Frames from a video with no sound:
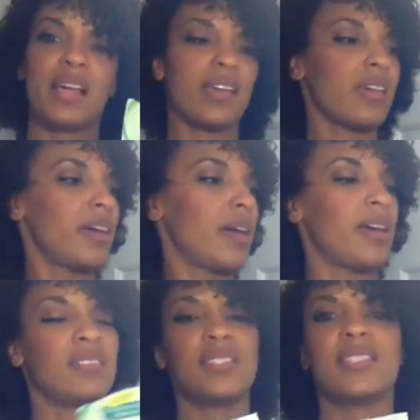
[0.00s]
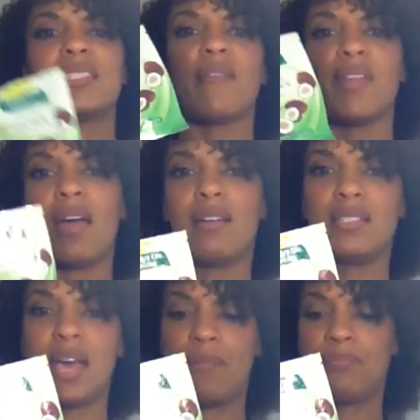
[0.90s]
like a seven out
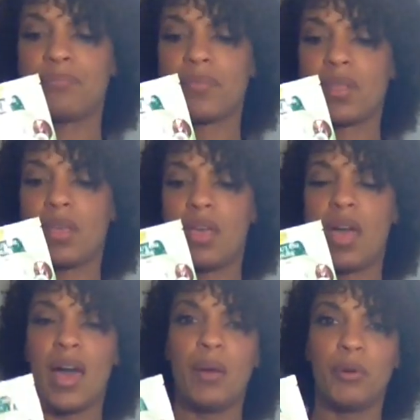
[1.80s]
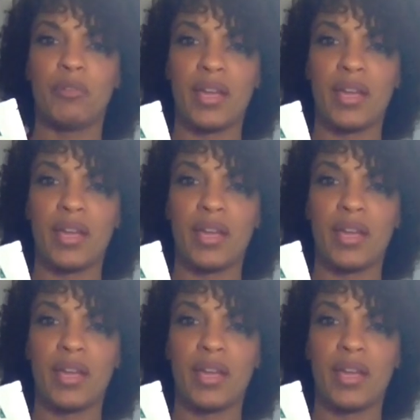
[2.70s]
of ten, and I would